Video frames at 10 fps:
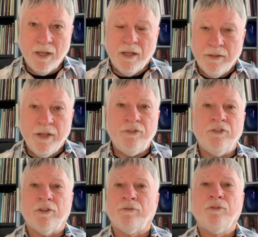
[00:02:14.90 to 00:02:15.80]
This is
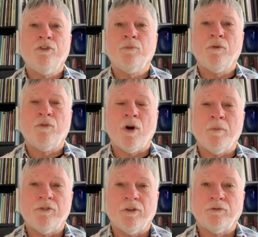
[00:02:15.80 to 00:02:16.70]
the first
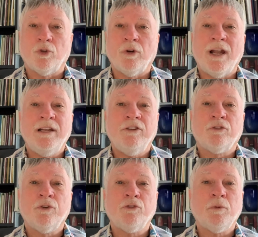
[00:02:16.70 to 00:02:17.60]
performance of Torelli's
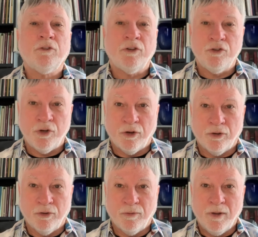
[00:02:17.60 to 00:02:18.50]
Christmas Concerto
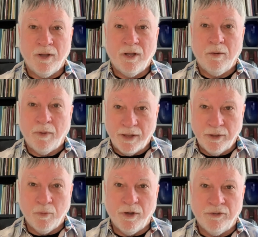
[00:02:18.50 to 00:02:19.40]
by the Des
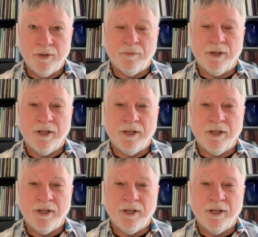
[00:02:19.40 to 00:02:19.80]
Moines Symphony.